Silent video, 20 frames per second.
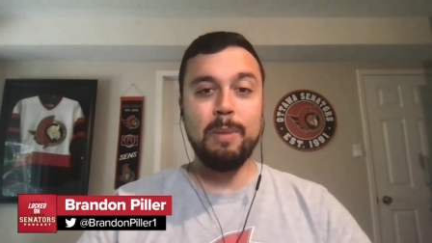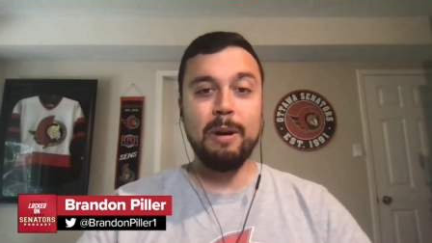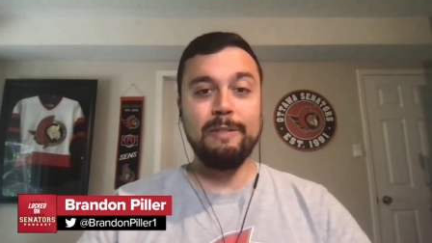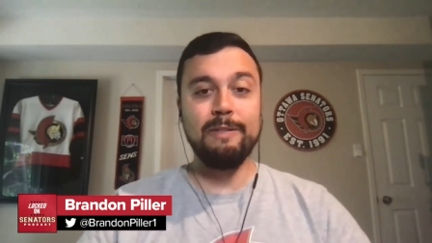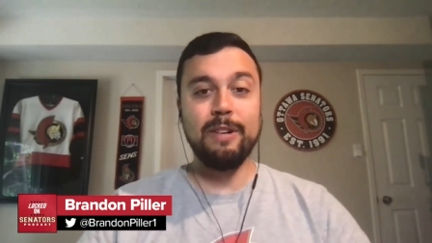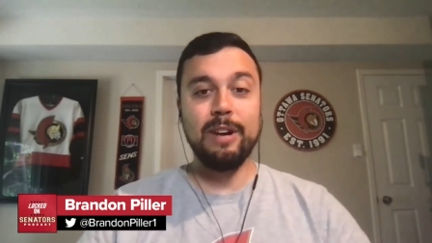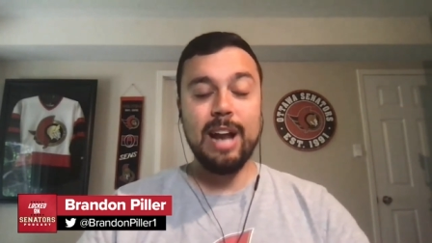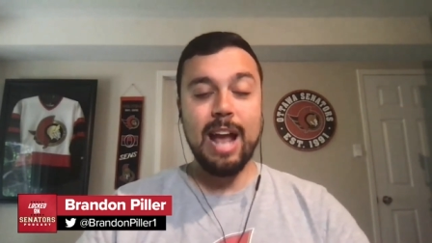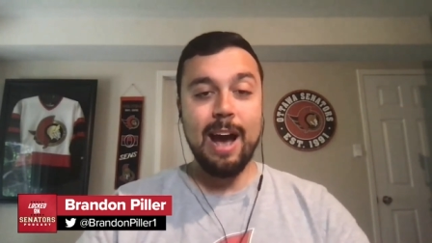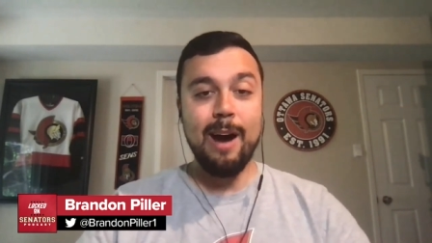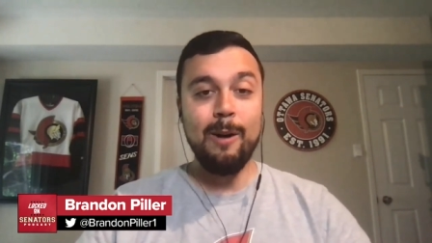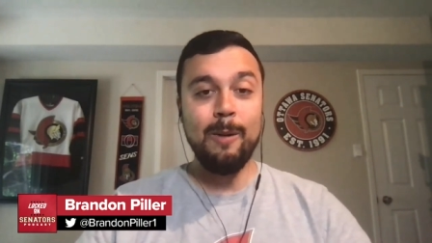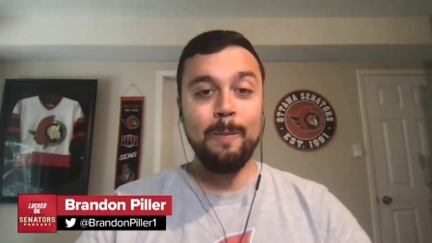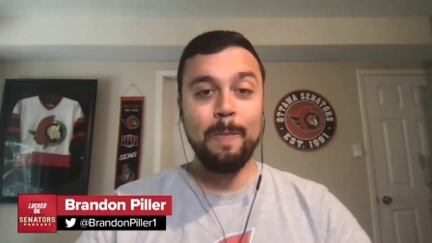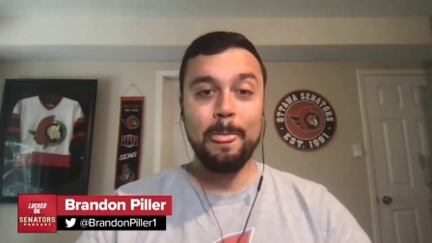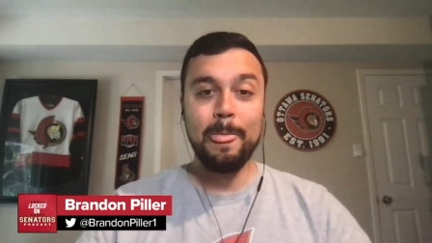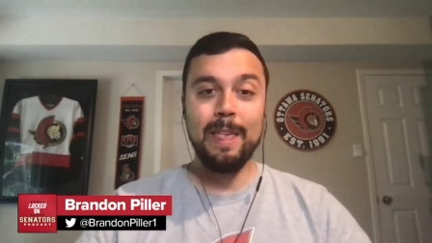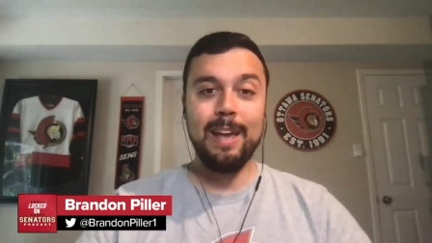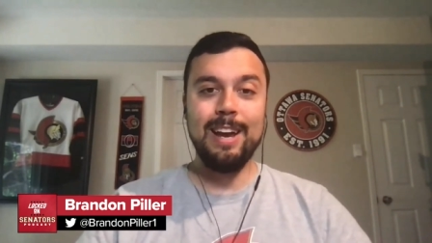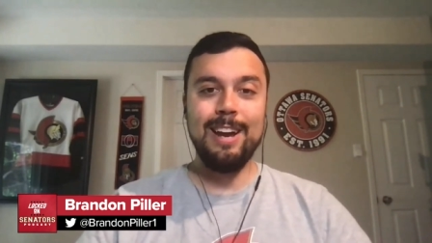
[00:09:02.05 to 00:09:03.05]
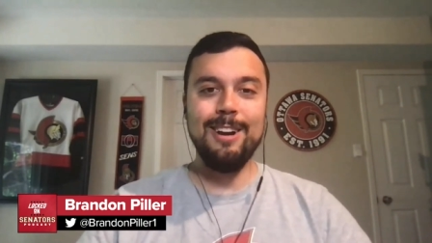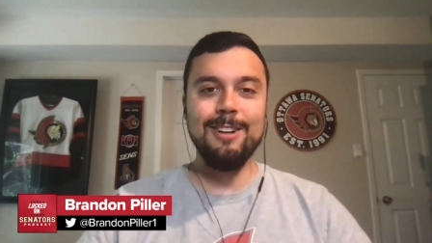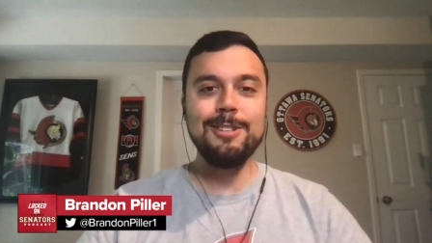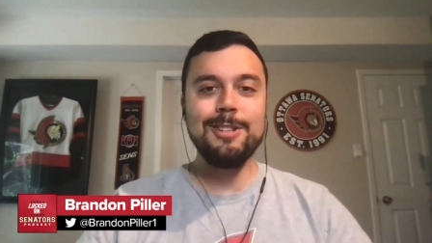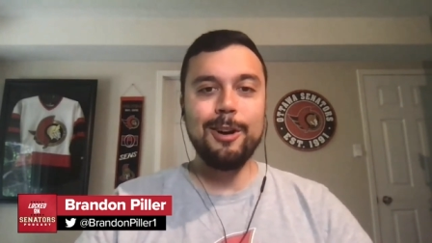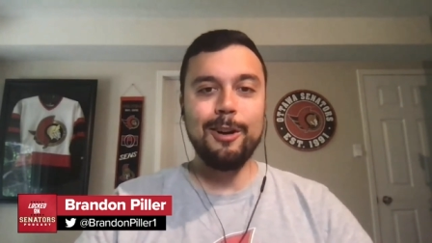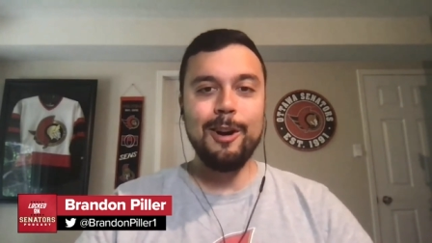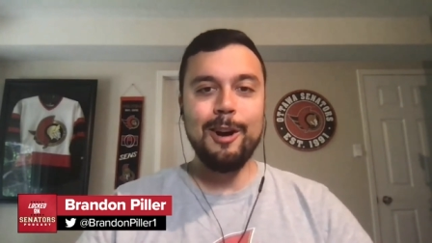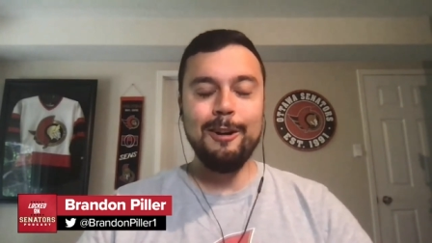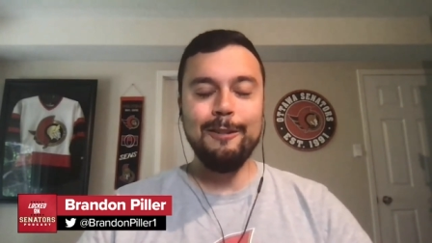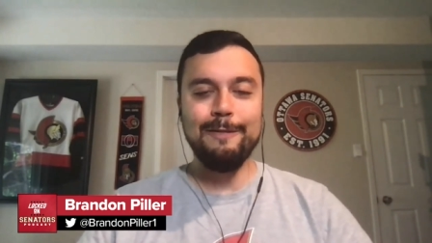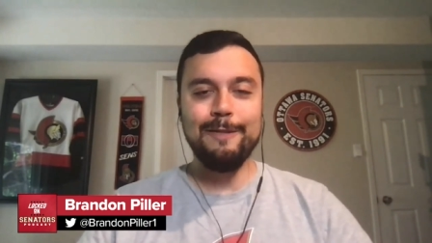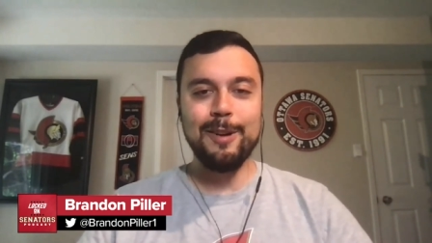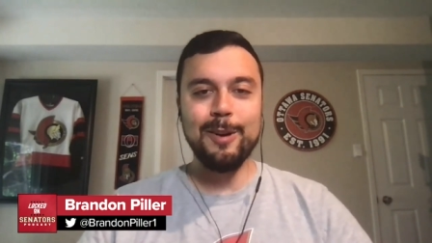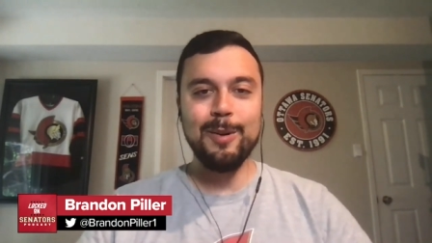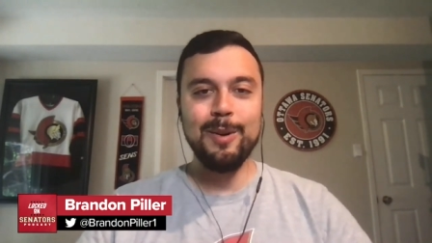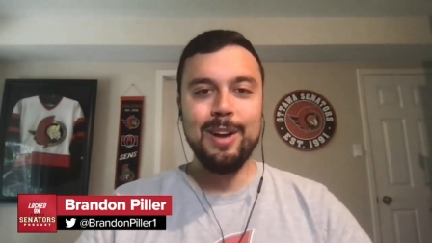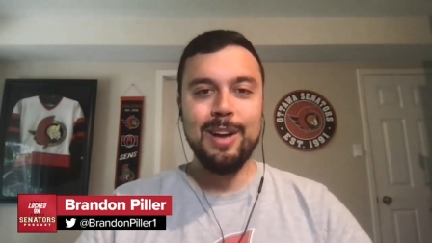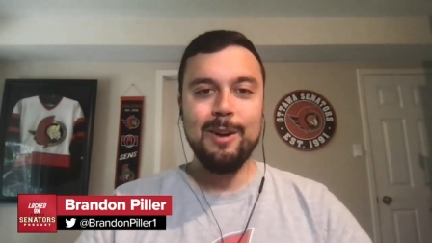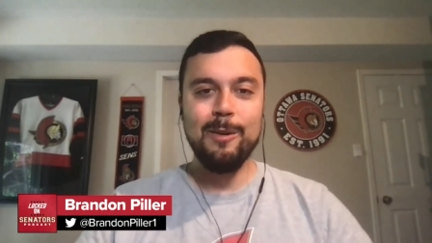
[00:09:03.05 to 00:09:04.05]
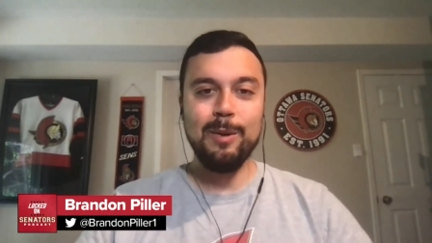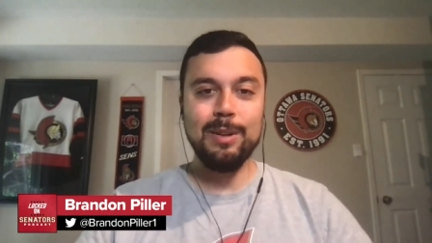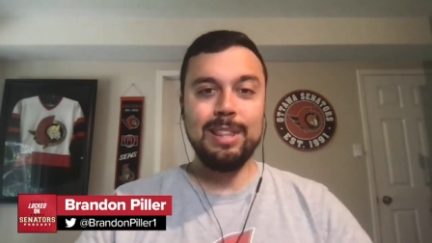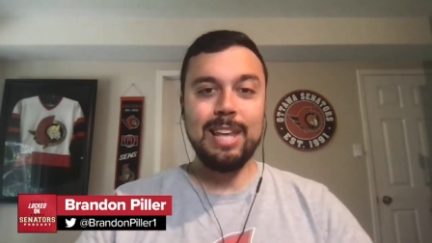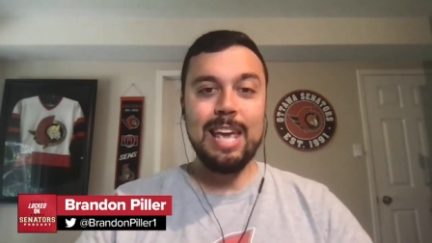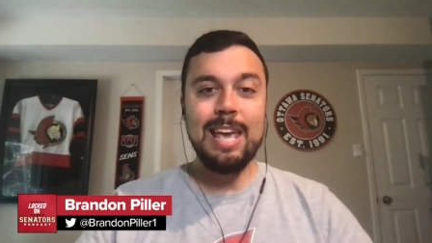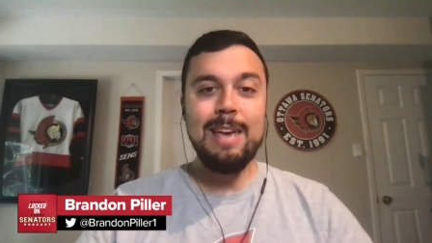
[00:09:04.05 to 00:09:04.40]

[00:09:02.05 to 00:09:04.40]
But for now, here's our interview with